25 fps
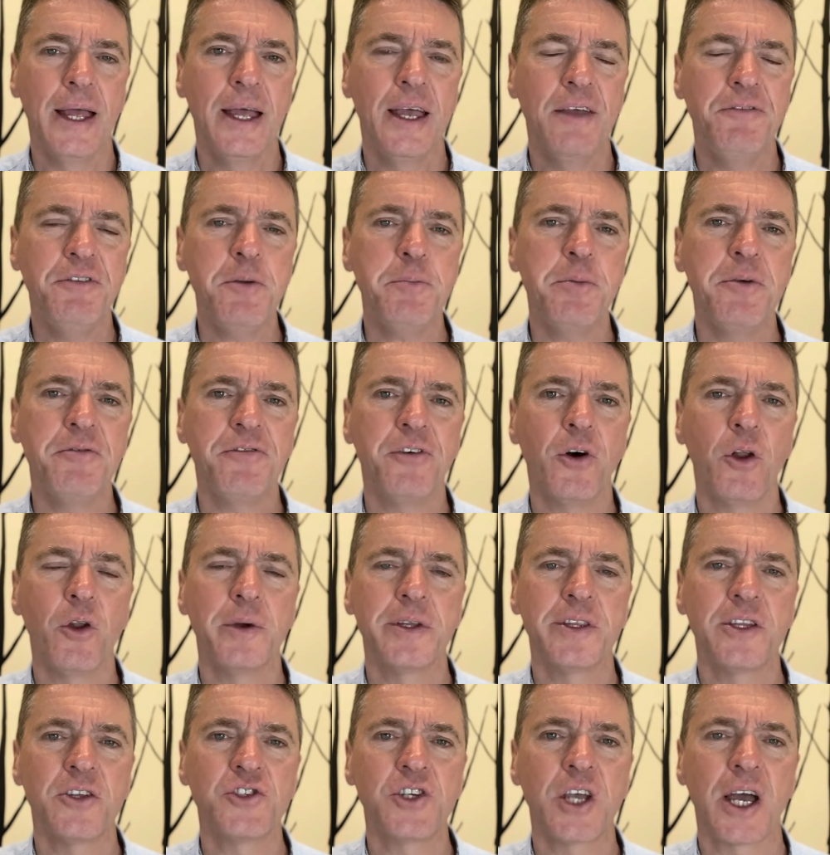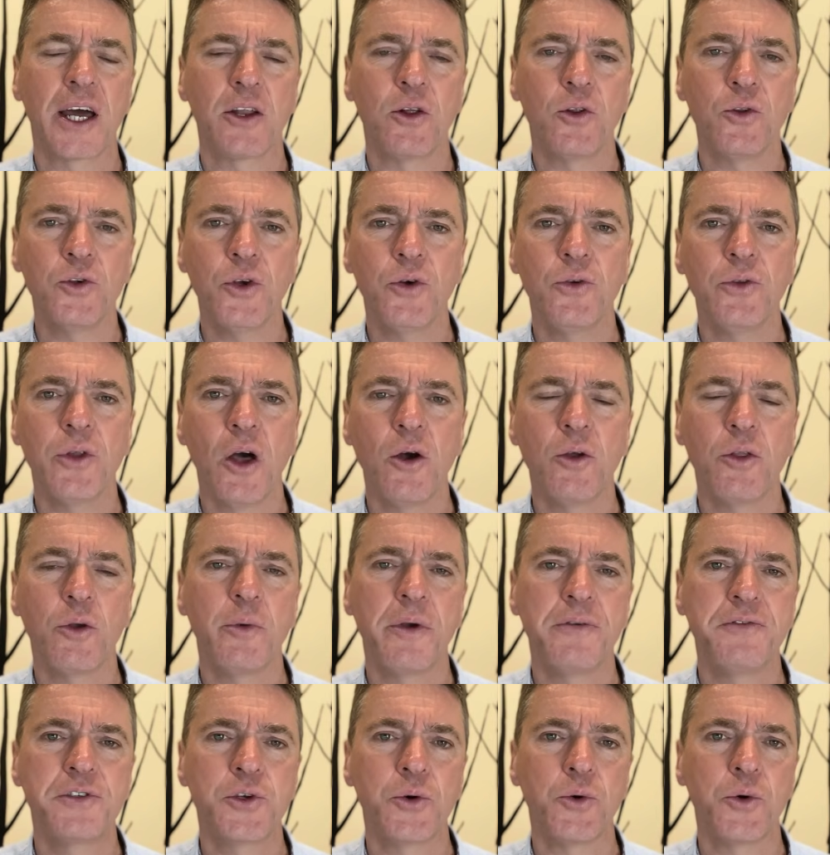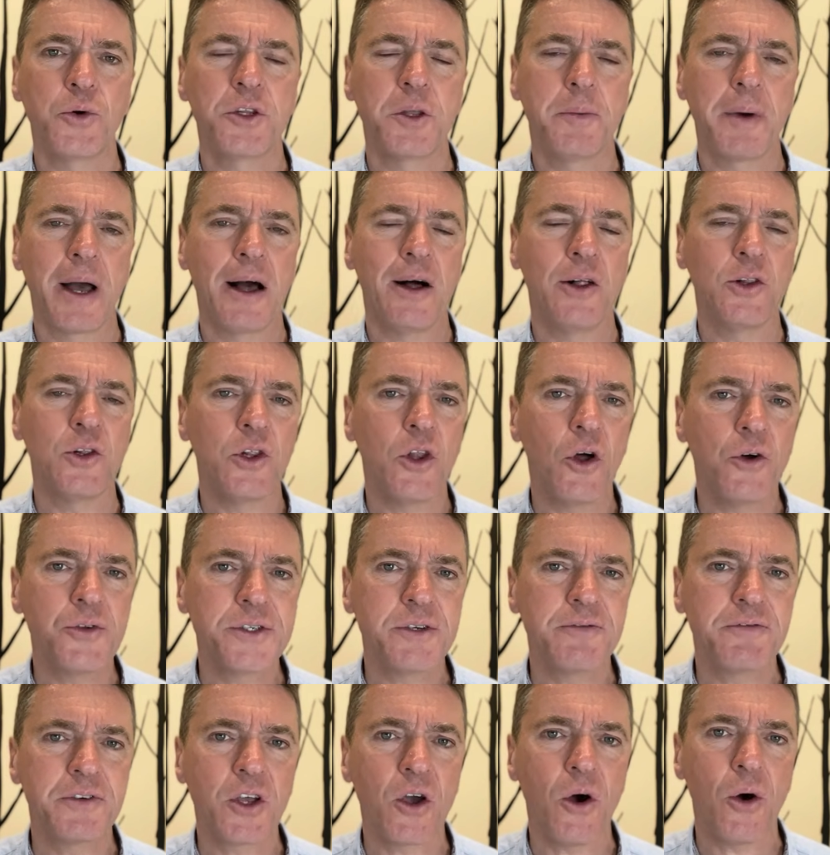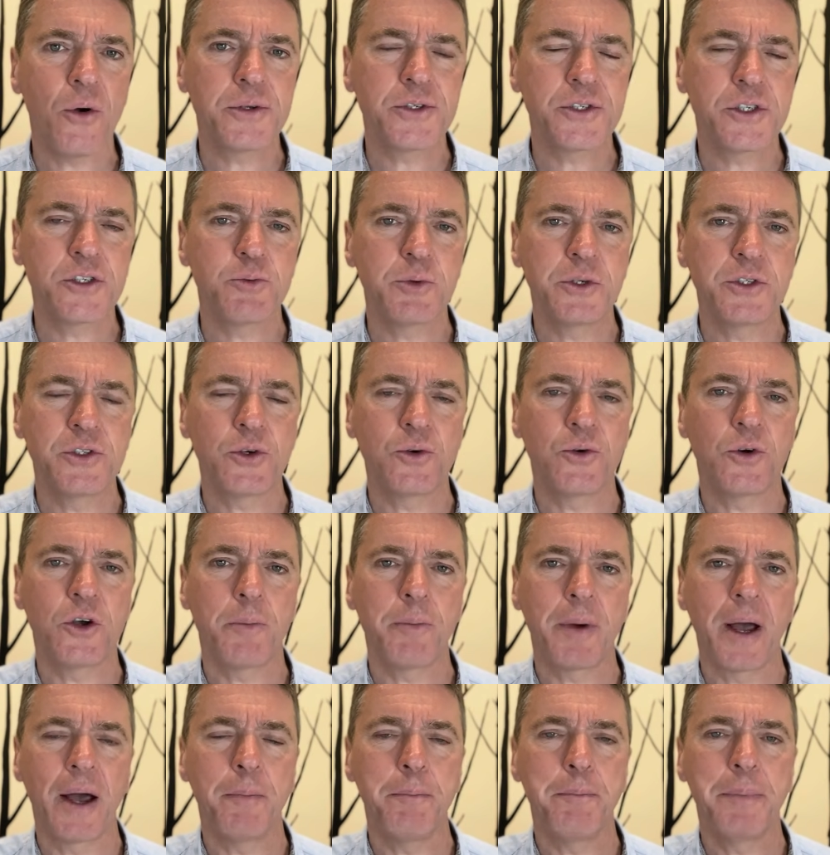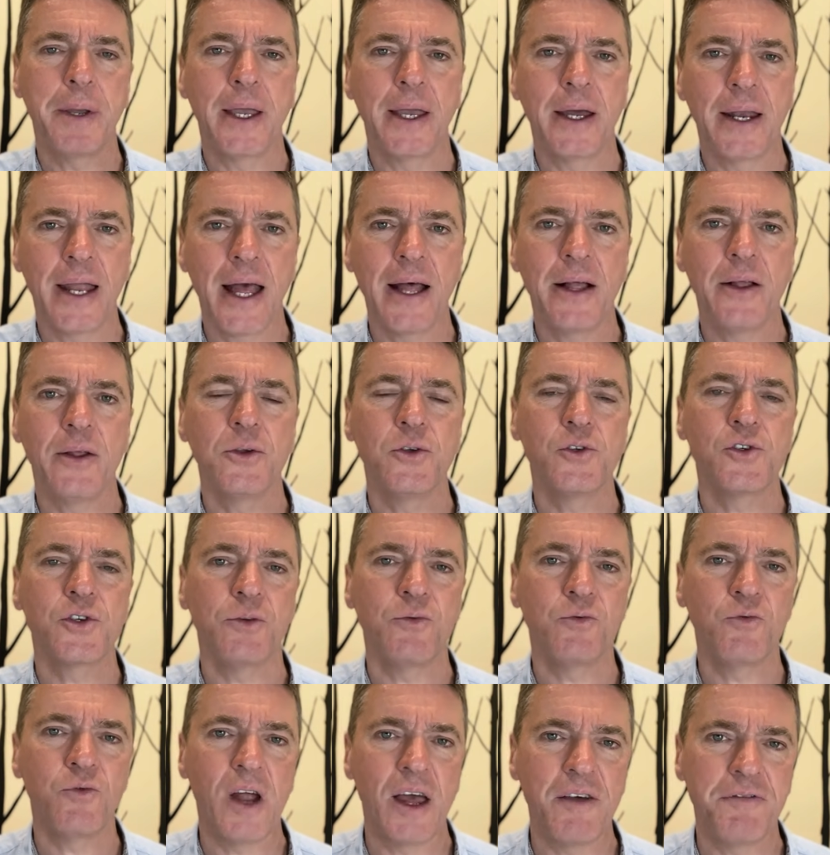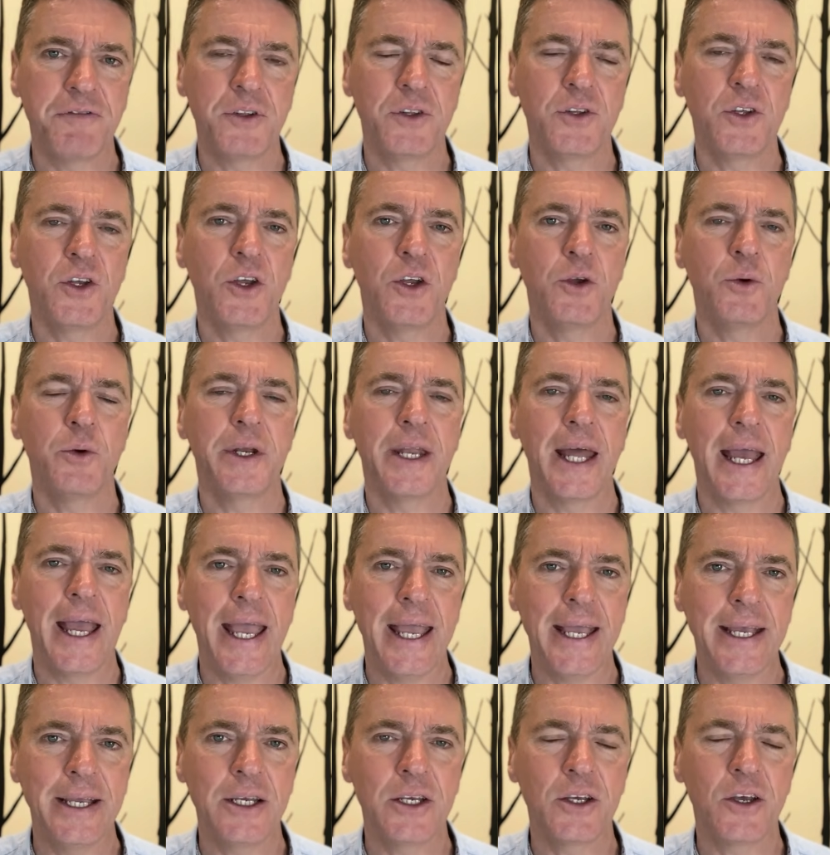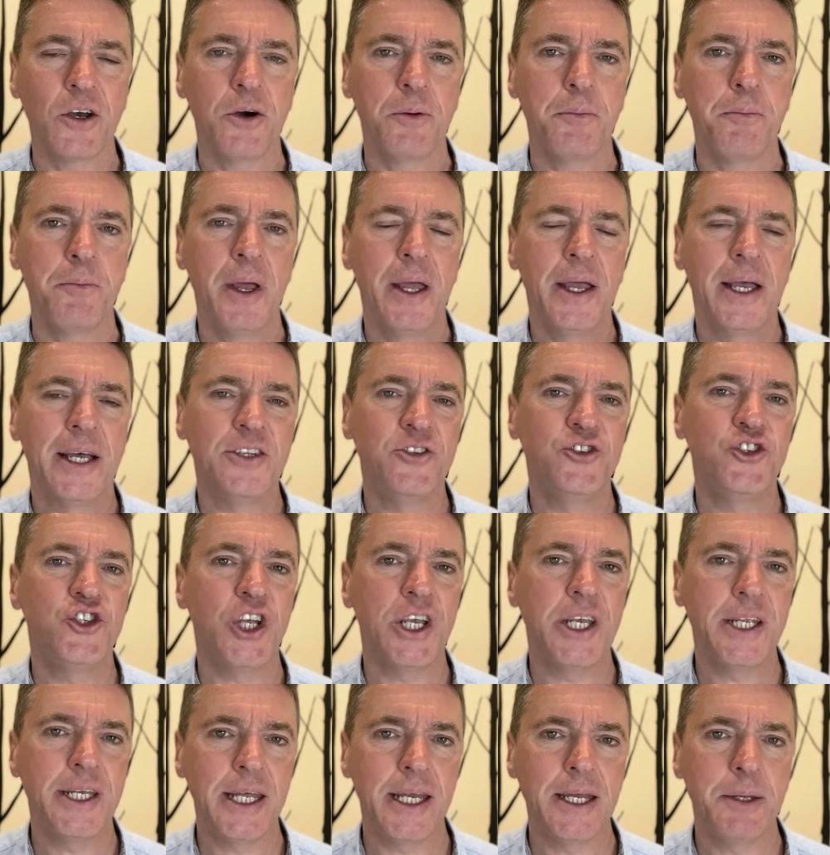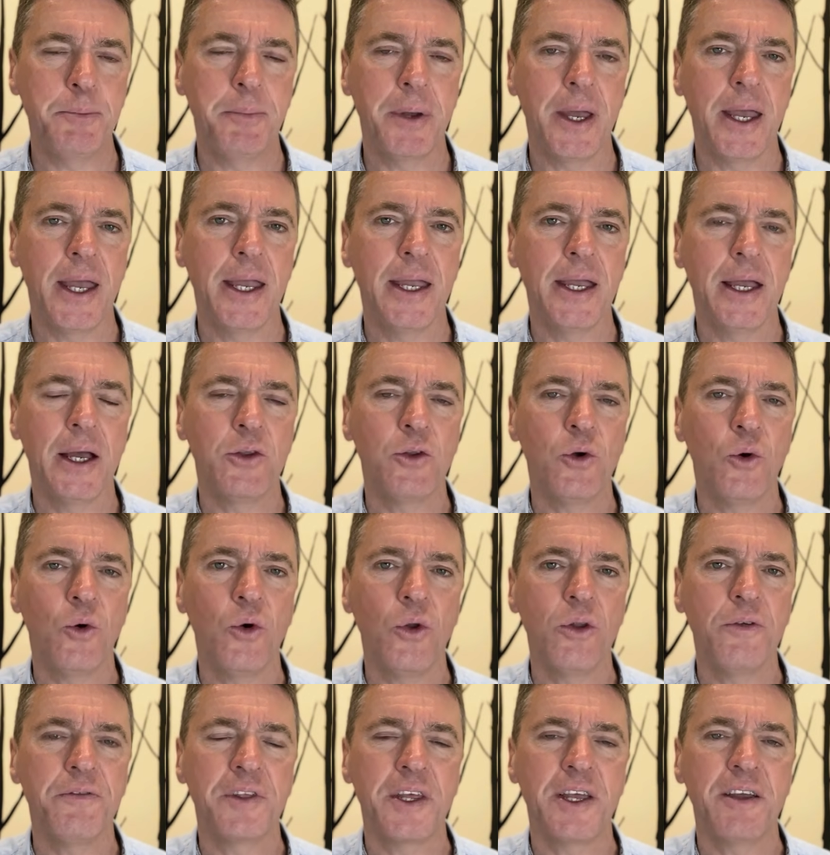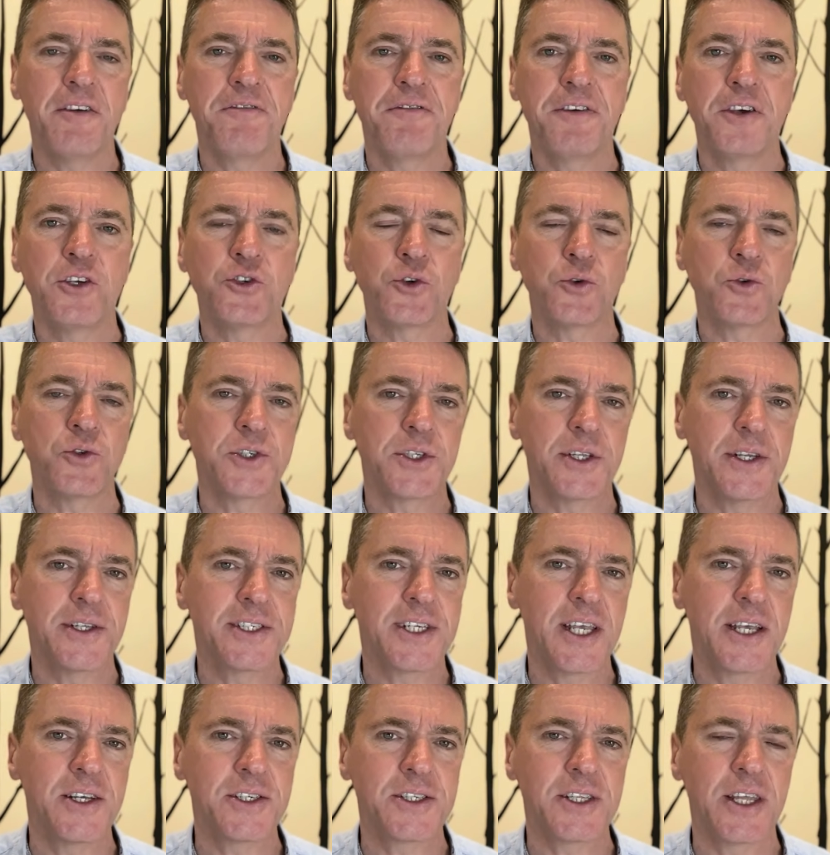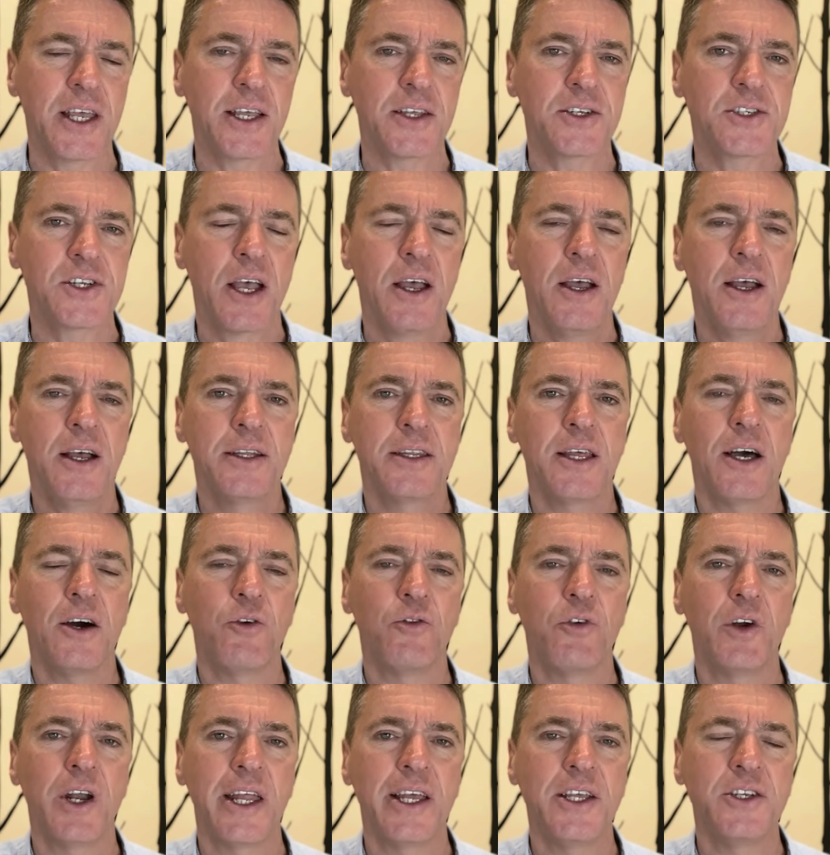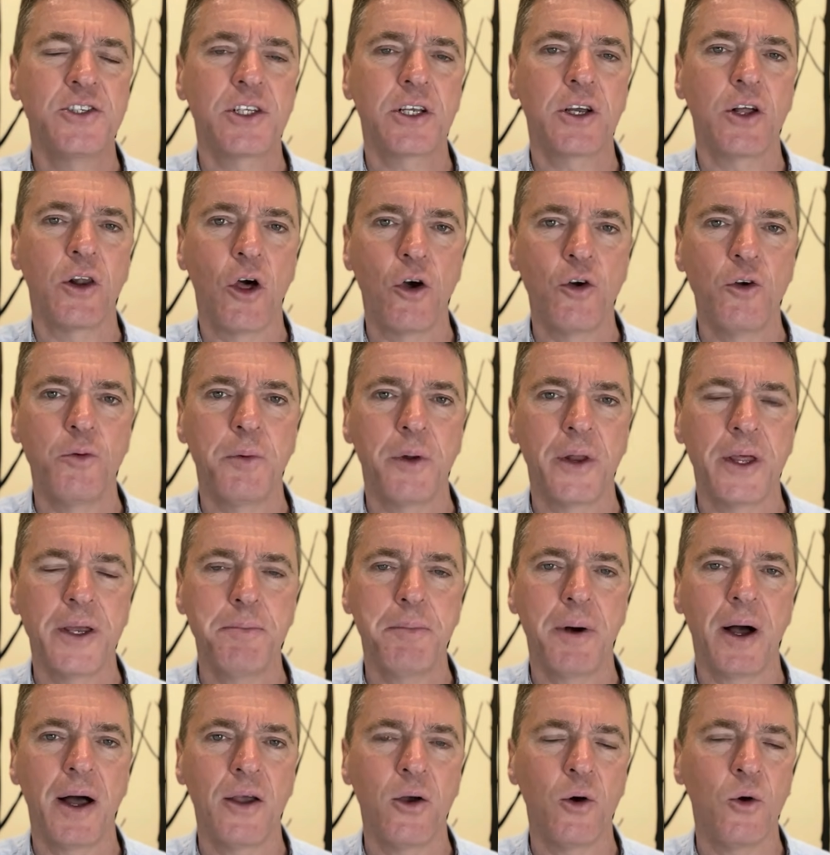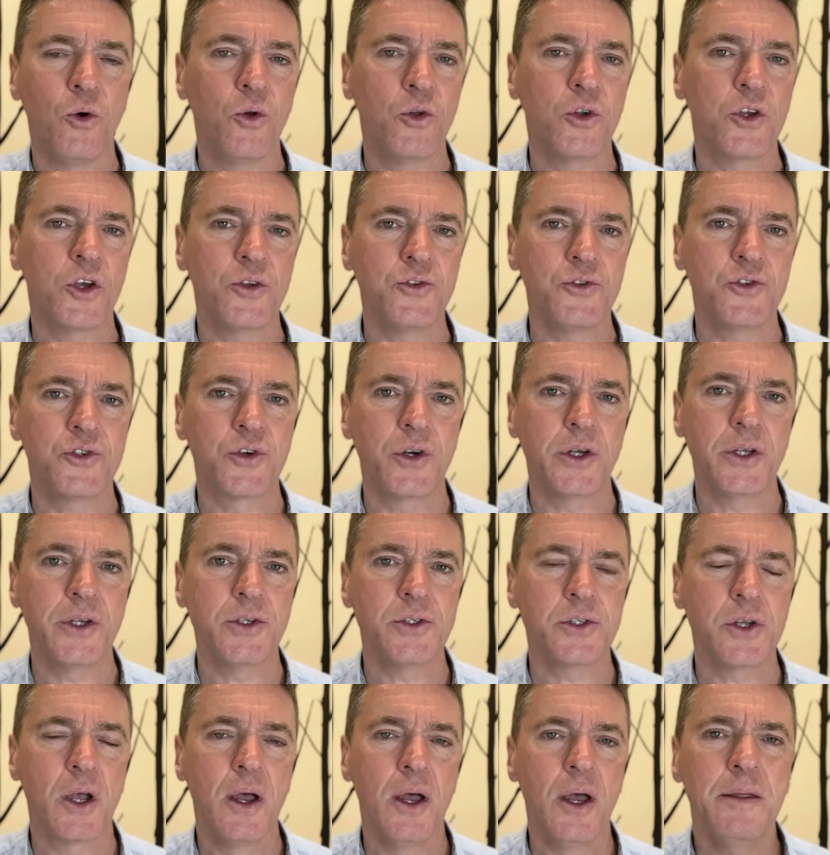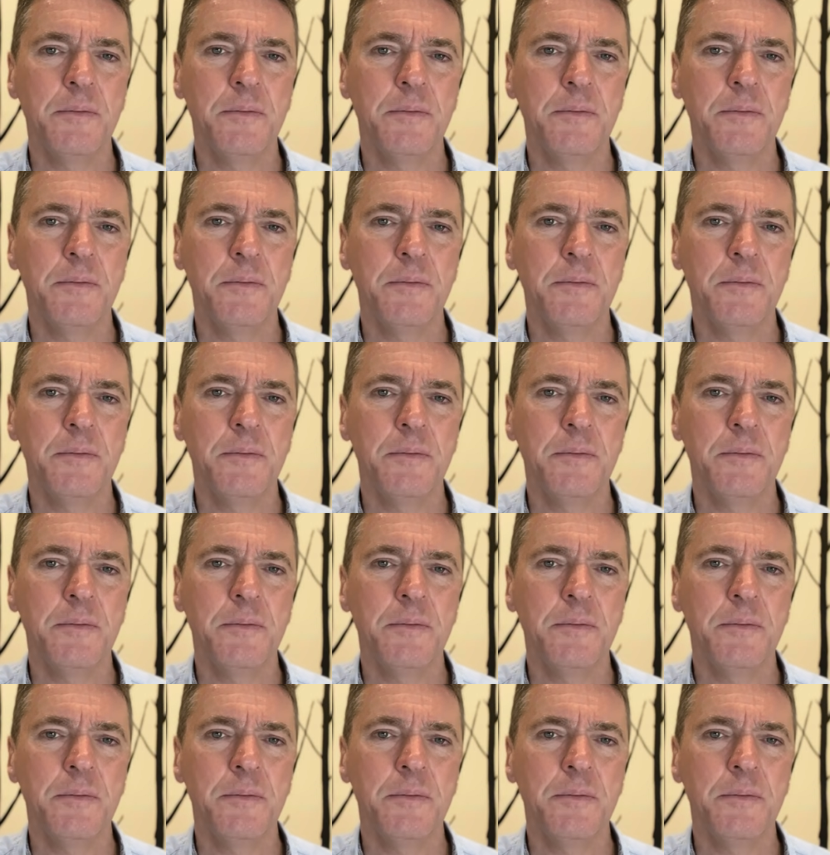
If you've been following the channel, you'll know that we've talked about a lot of costs. We talk about P&Ls and revenue and income and GDP and all of the official statistics that are released globally by all countries.